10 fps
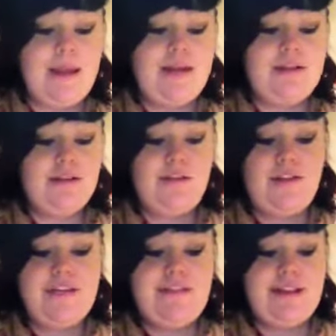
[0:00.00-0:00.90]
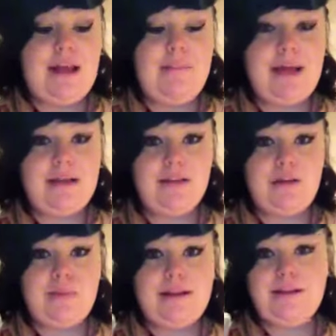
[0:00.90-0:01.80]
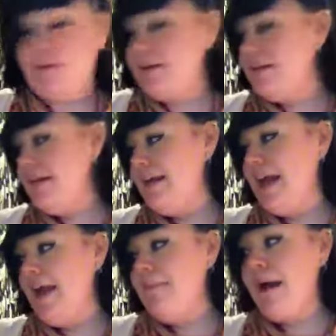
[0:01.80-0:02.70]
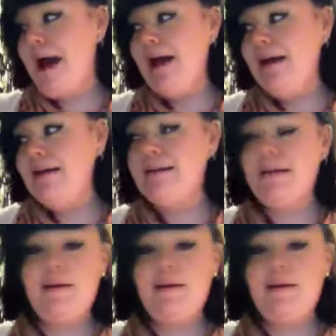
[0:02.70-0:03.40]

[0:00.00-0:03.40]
So the first thing that I picked up is I went to TK Maxx.